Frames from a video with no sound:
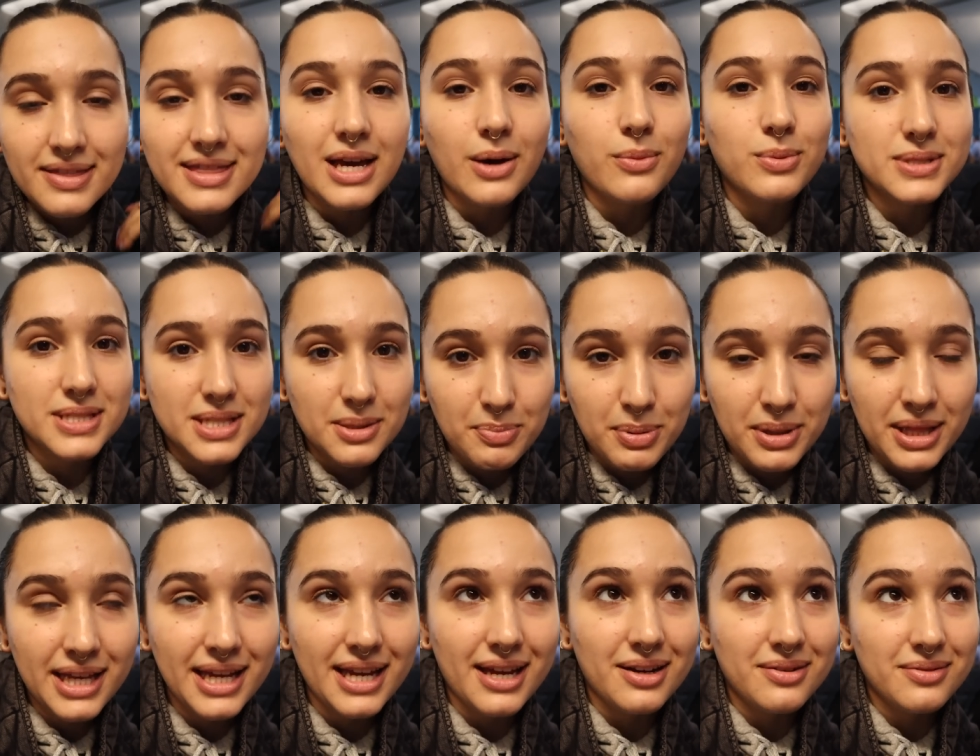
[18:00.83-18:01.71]
That was the
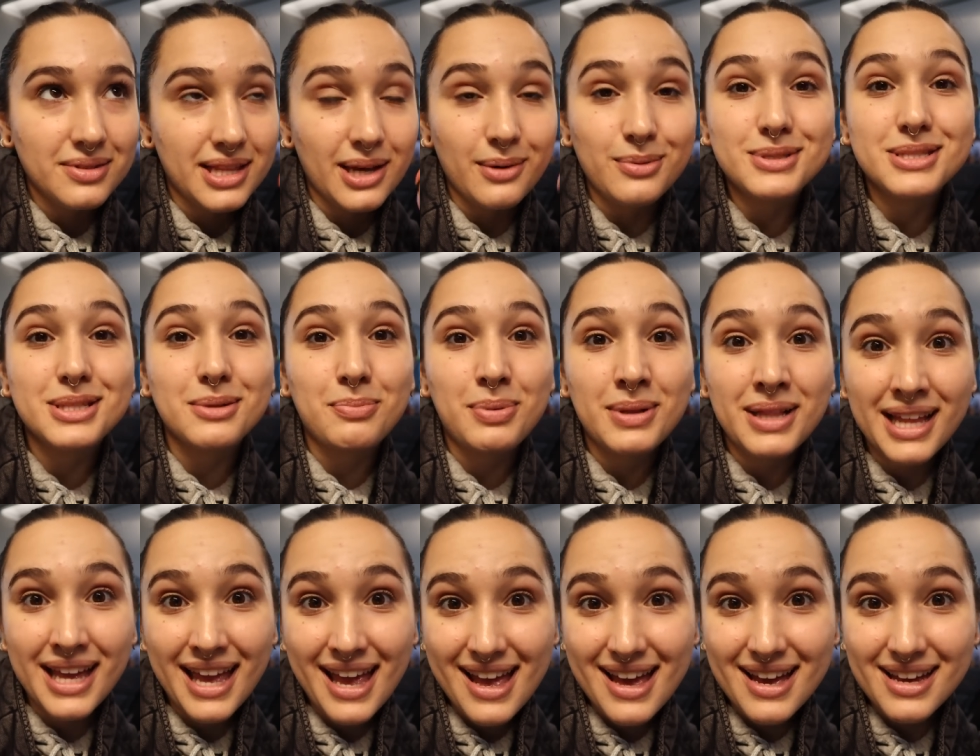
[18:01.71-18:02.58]
plan. That was the
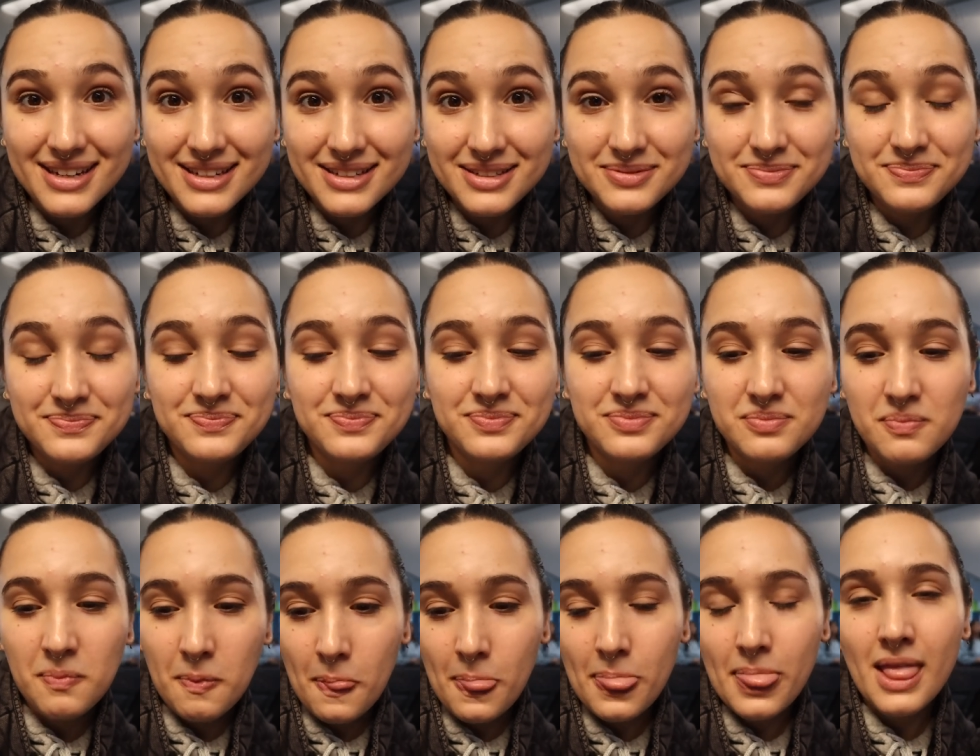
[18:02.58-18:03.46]
plan
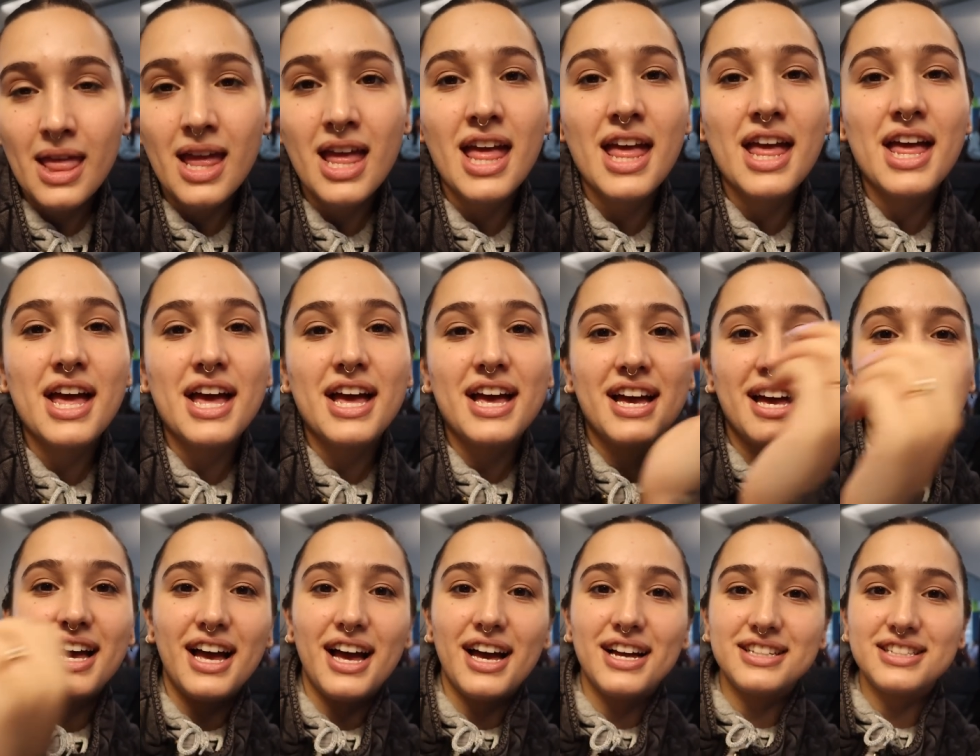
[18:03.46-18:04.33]

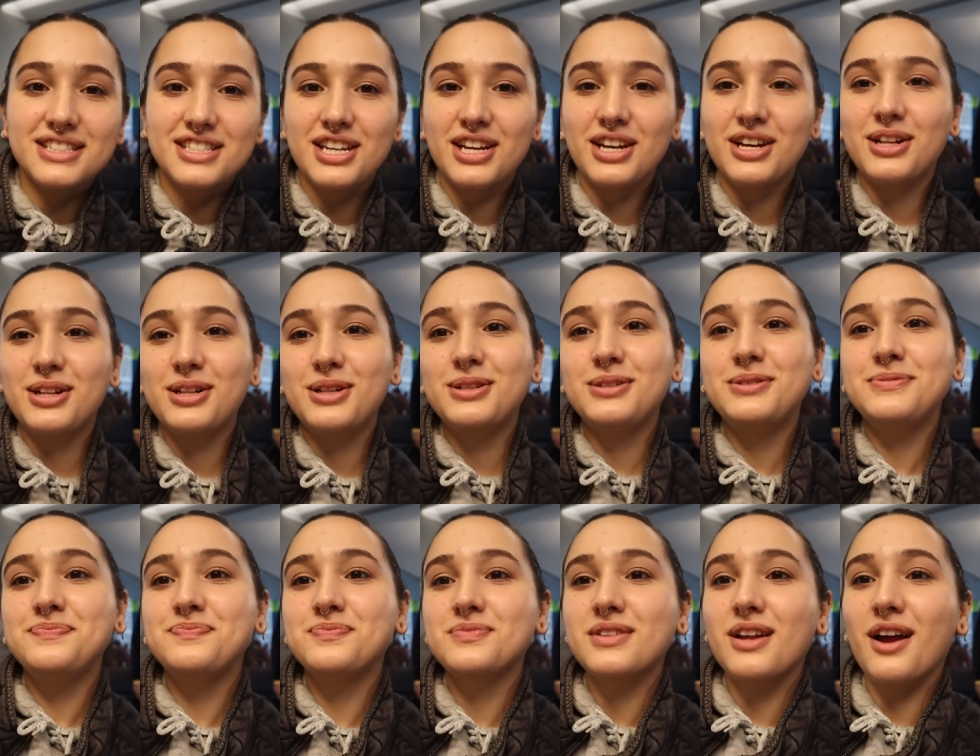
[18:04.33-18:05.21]

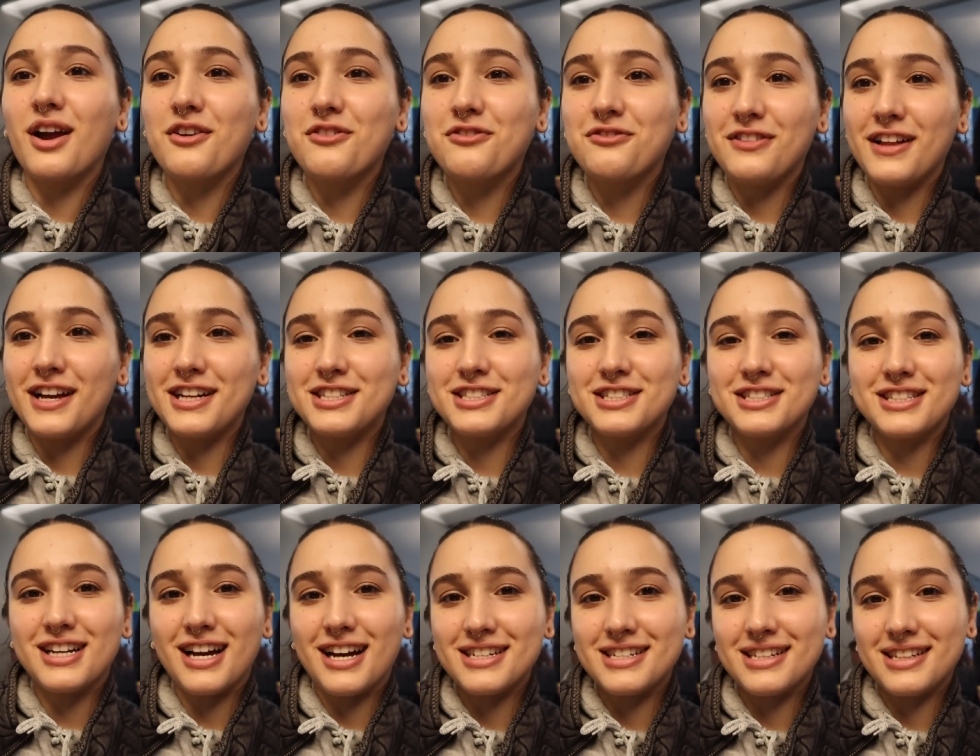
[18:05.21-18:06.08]
until our flight
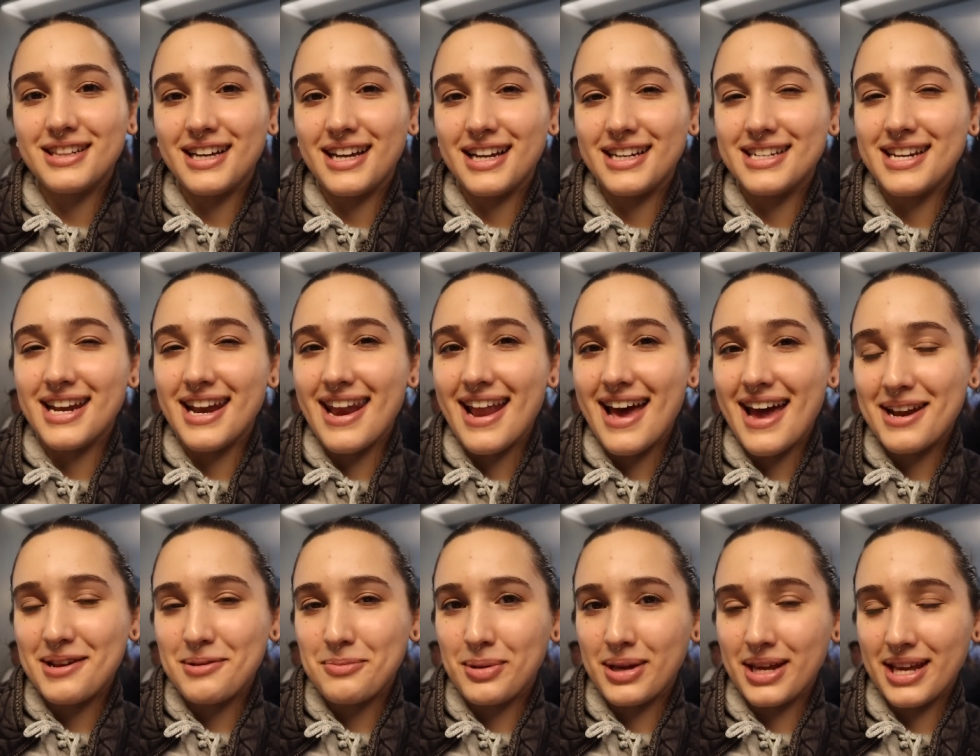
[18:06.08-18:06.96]
just got delayed to
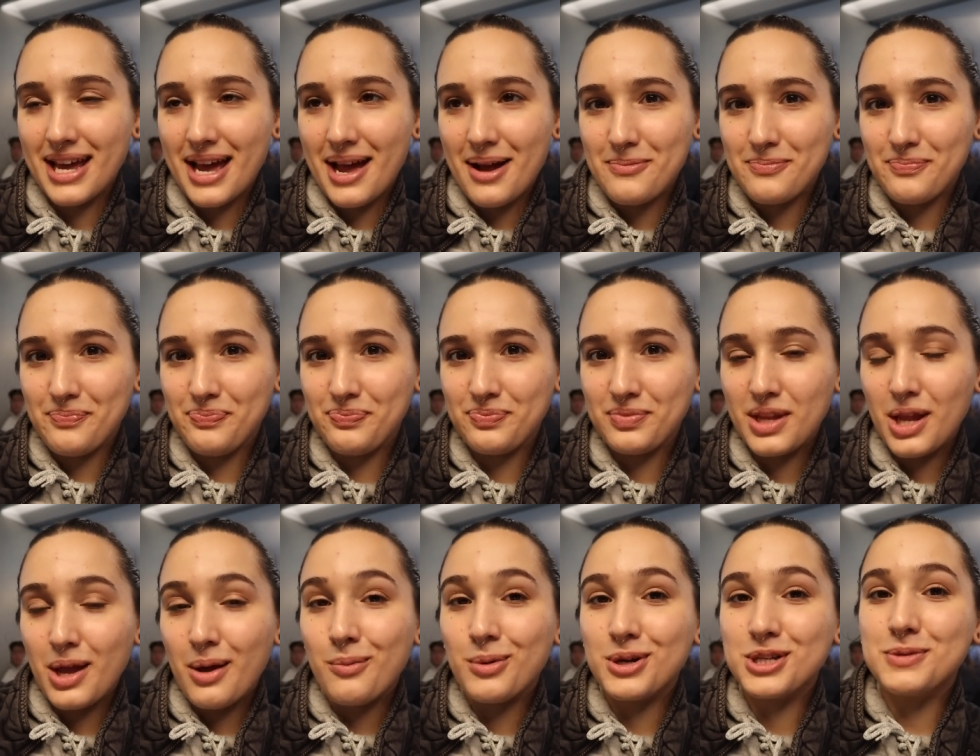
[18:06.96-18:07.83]
9 p.m
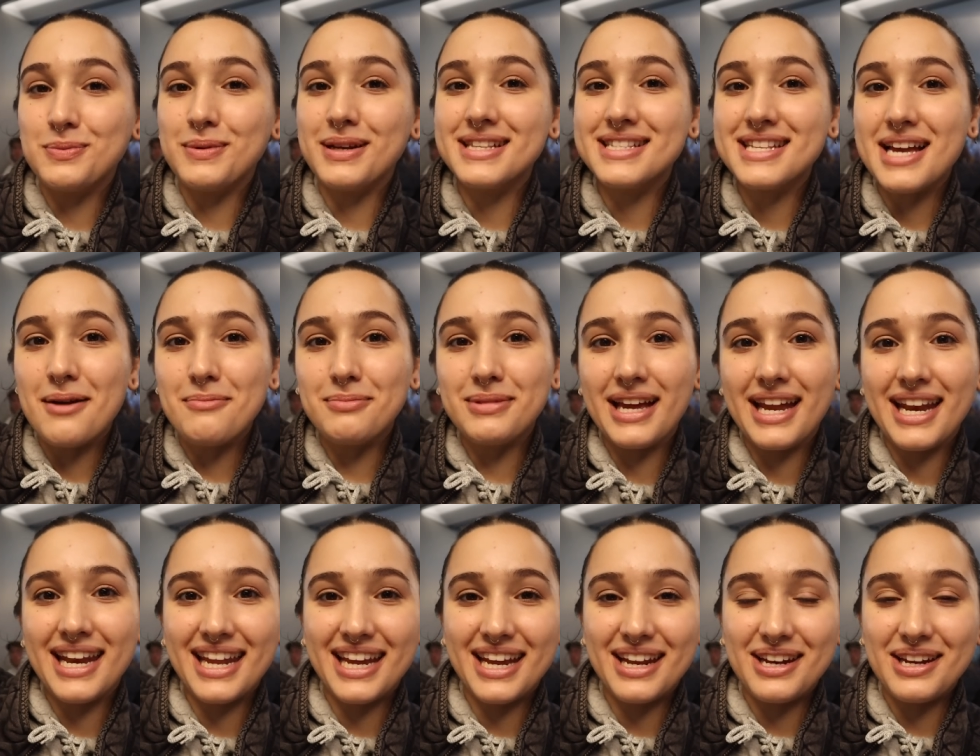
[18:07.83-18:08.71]
which means I'm
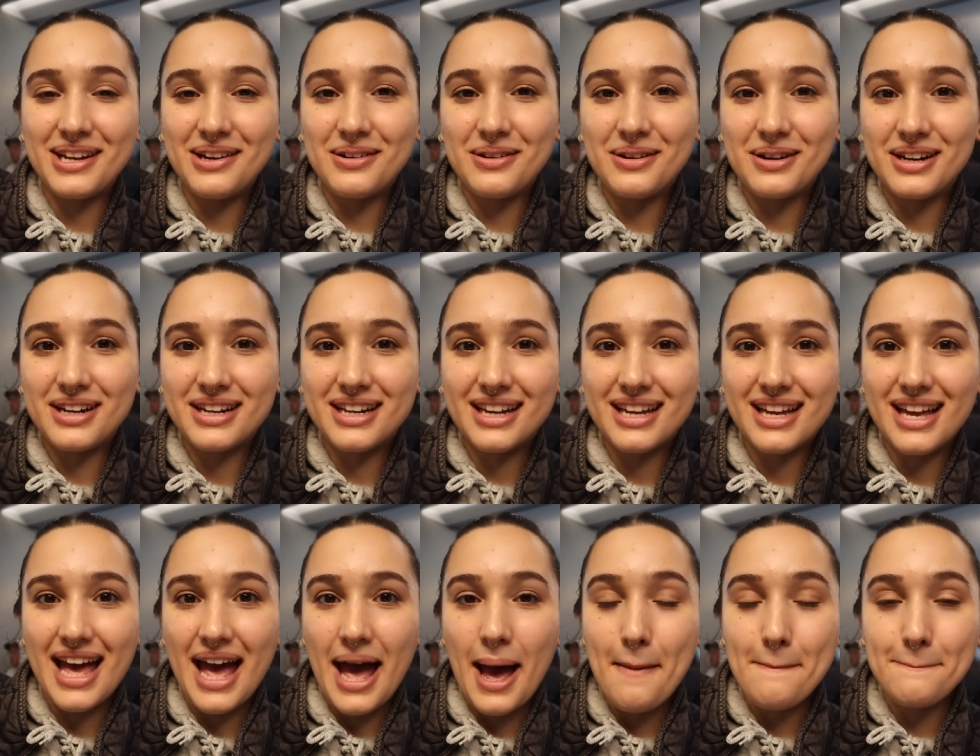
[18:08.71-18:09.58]
landing in New York
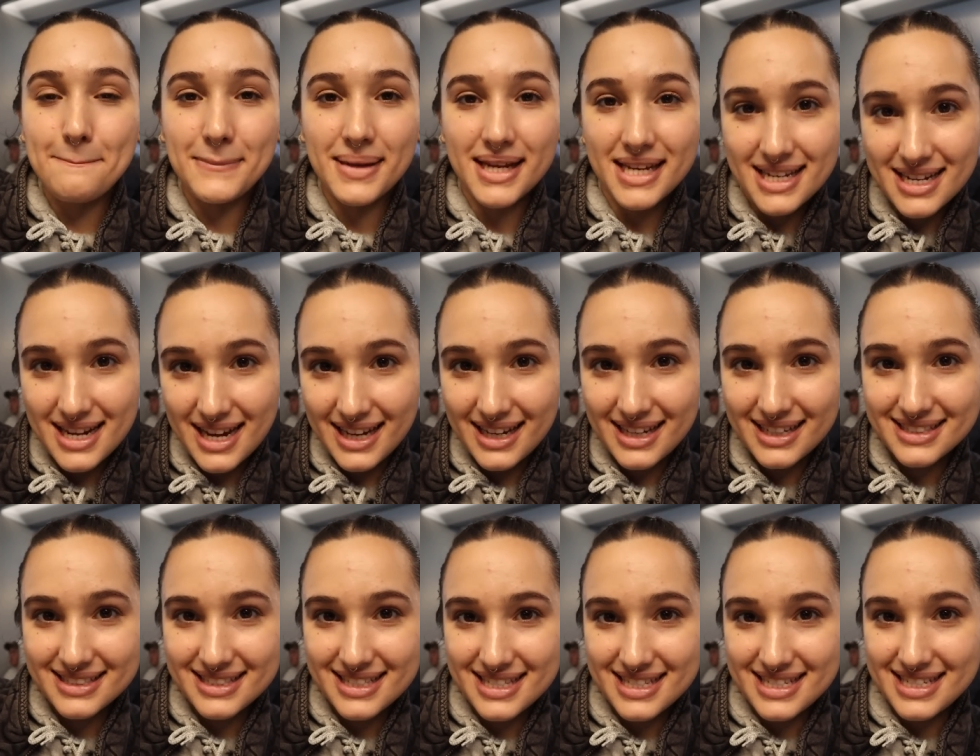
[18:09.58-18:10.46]
at midnight
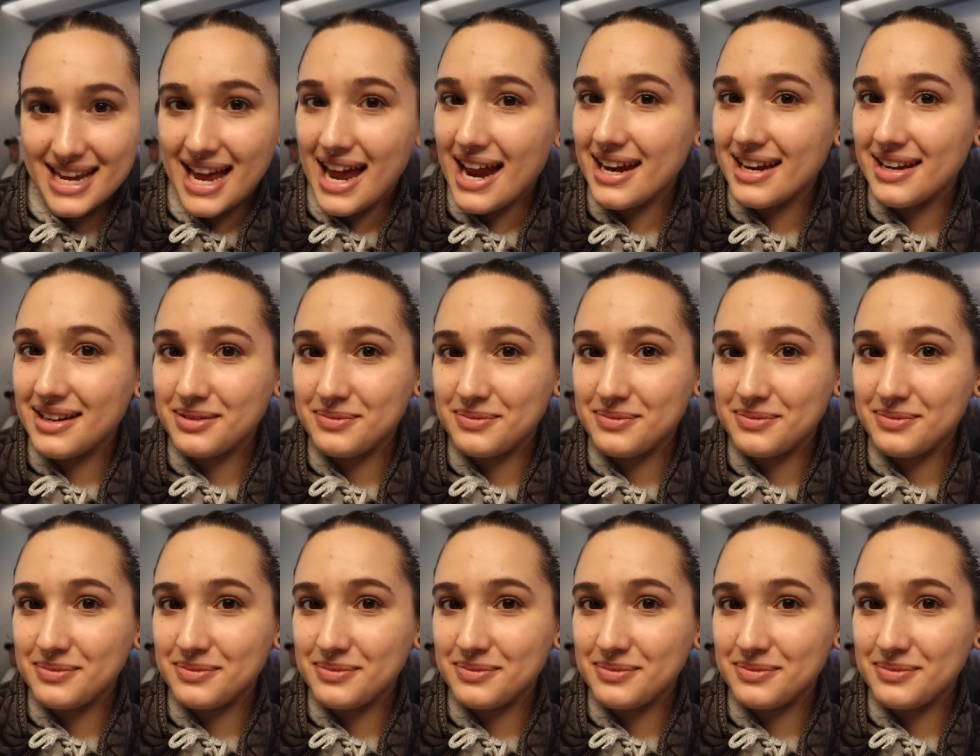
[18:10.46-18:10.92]
instead.